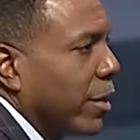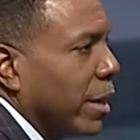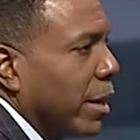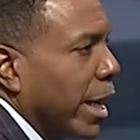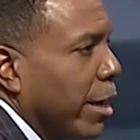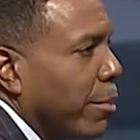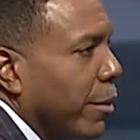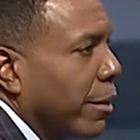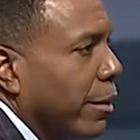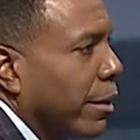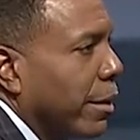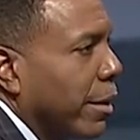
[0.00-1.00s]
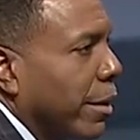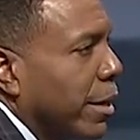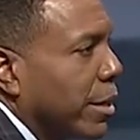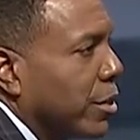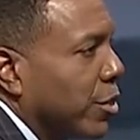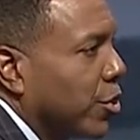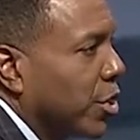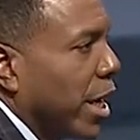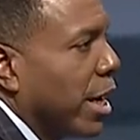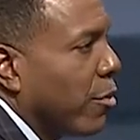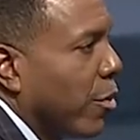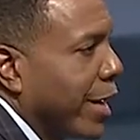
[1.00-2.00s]
to labor to
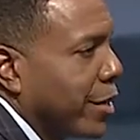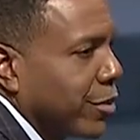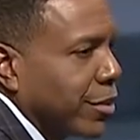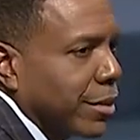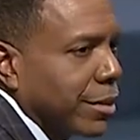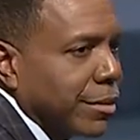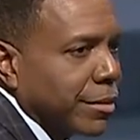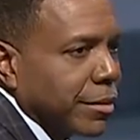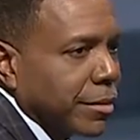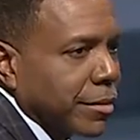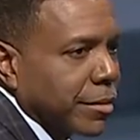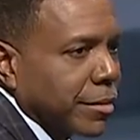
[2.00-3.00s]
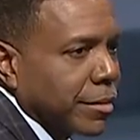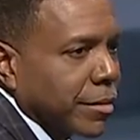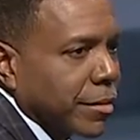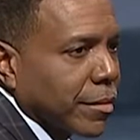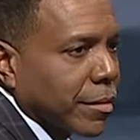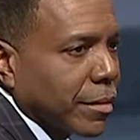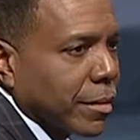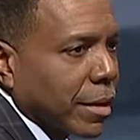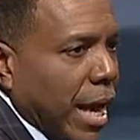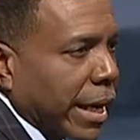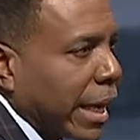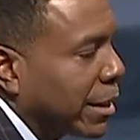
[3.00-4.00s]
stay at rest.
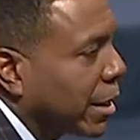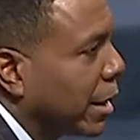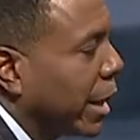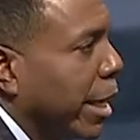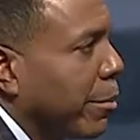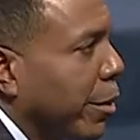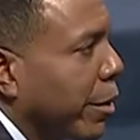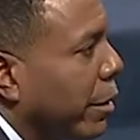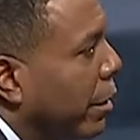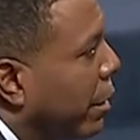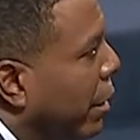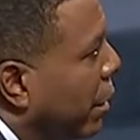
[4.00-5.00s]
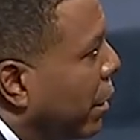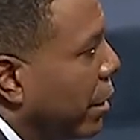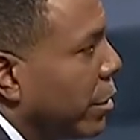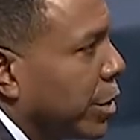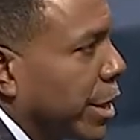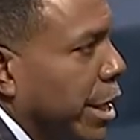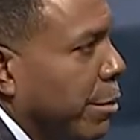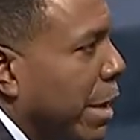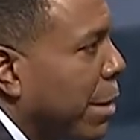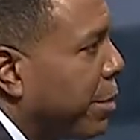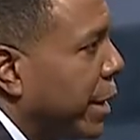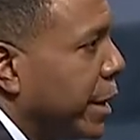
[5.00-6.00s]
I got to labor to keep
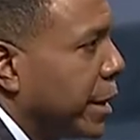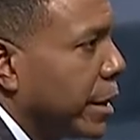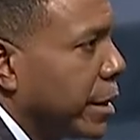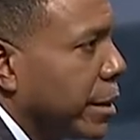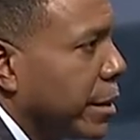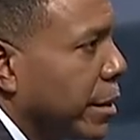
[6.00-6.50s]
my peace.